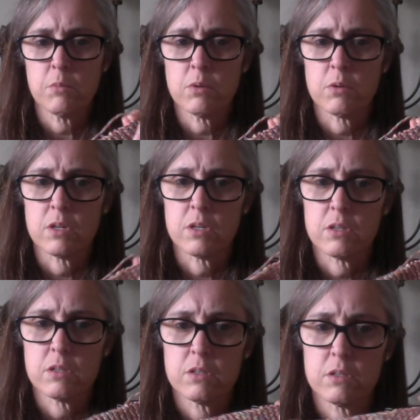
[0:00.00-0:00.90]

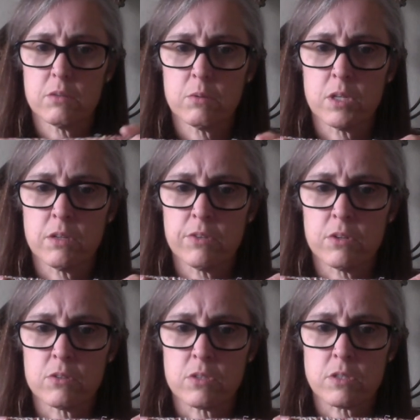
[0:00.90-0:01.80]
or one of
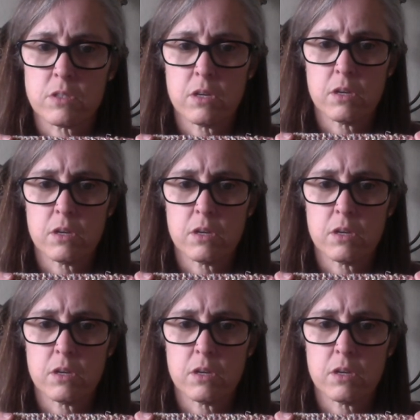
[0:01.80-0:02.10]
those